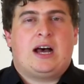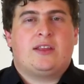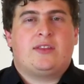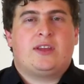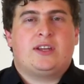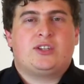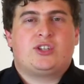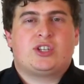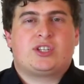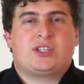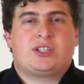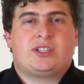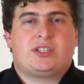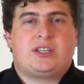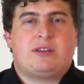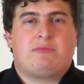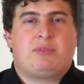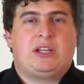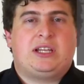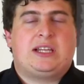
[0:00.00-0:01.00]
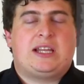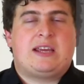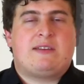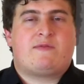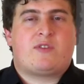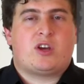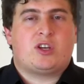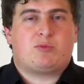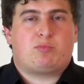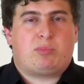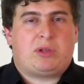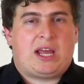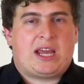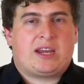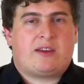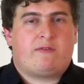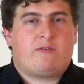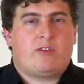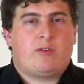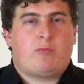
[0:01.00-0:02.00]
then just simply leave those
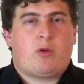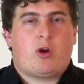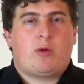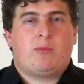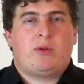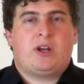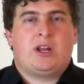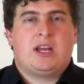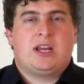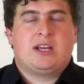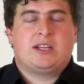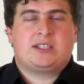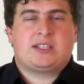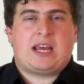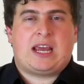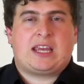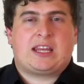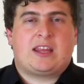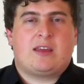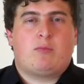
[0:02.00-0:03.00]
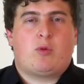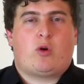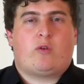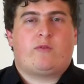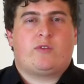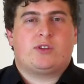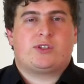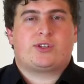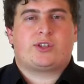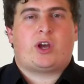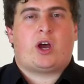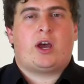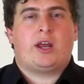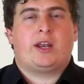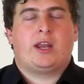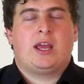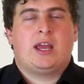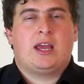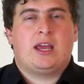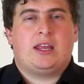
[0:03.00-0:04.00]
blank for the moment, take them off the site,
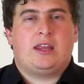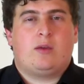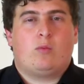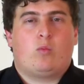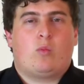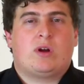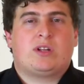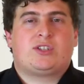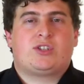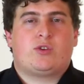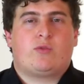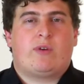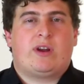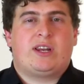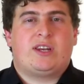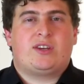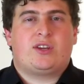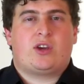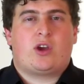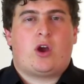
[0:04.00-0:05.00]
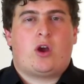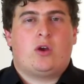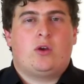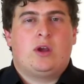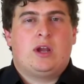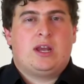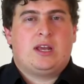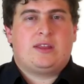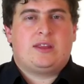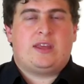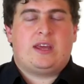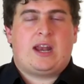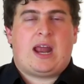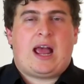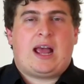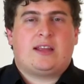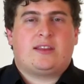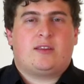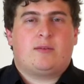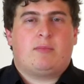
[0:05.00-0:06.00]
and then once you're ready to go, then
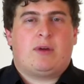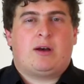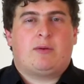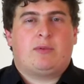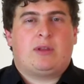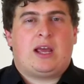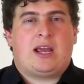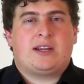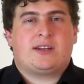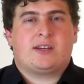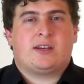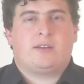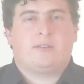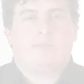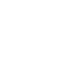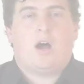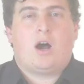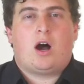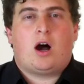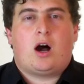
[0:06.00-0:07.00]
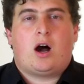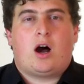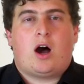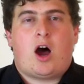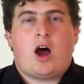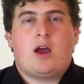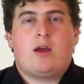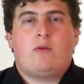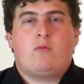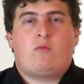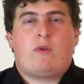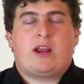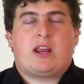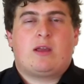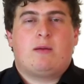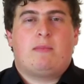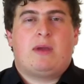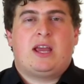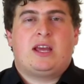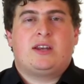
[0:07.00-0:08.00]
add them up later. I
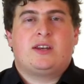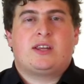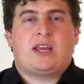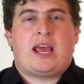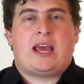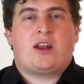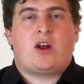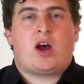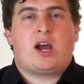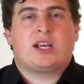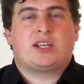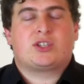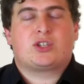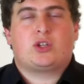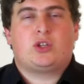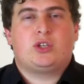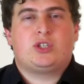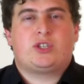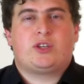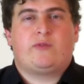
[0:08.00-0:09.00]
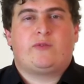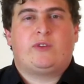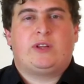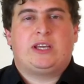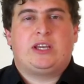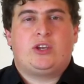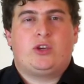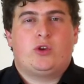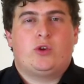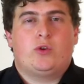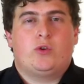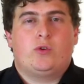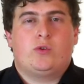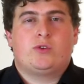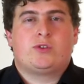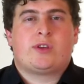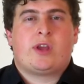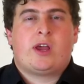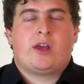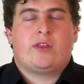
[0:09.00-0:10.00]
recommend and I exclusively
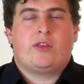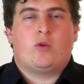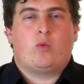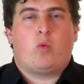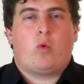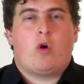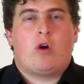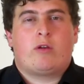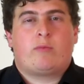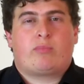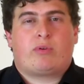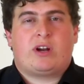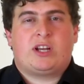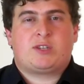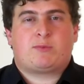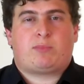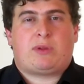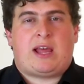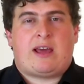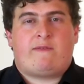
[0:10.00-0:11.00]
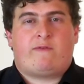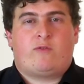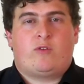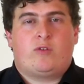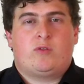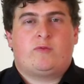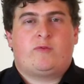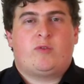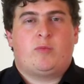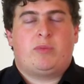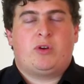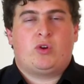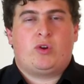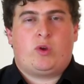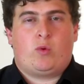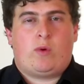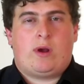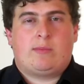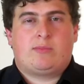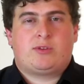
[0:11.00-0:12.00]
use the WordPress platform for
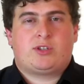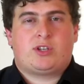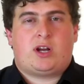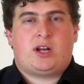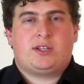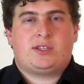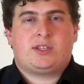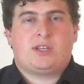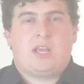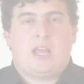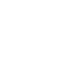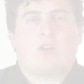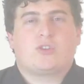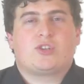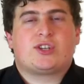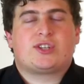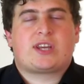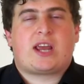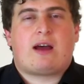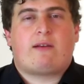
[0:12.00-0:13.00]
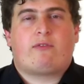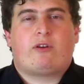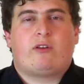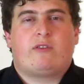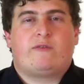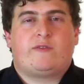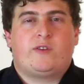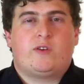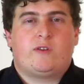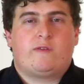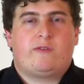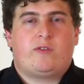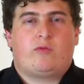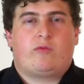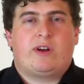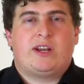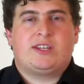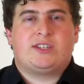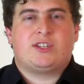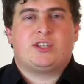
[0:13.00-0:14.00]
building websites, and I'll just cover a few of
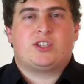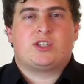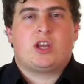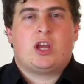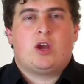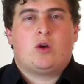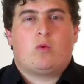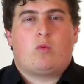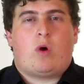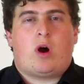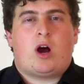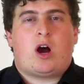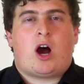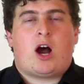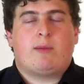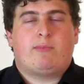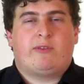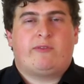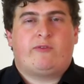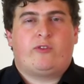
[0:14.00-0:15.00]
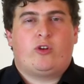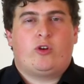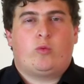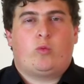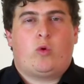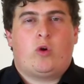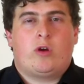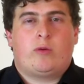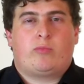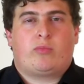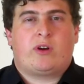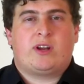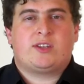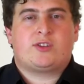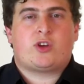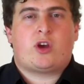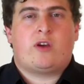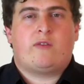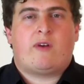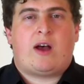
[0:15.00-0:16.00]
the reasons why I prefer
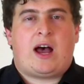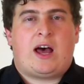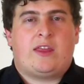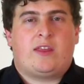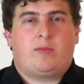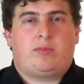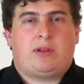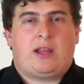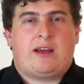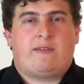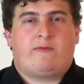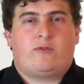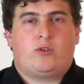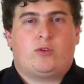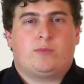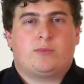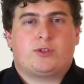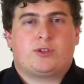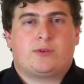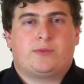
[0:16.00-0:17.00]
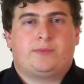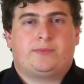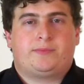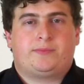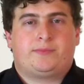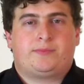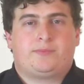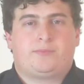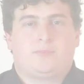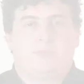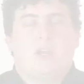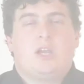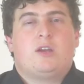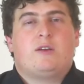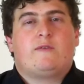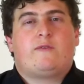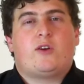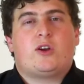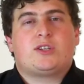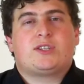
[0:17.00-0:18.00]
WordPress over other platforms.
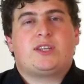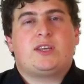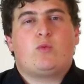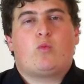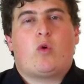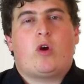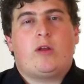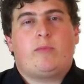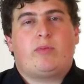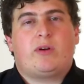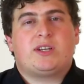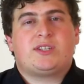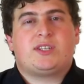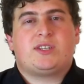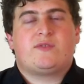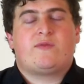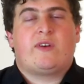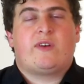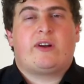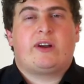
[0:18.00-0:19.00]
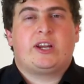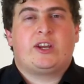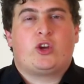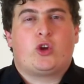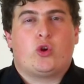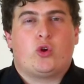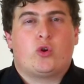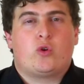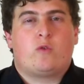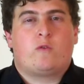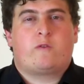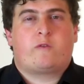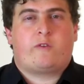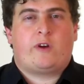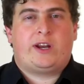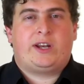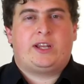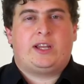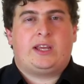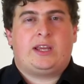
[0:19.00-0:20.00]
Firstly, WordPress is very Google
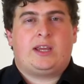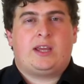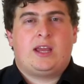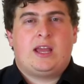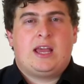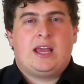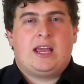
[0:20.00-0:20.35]
friendly.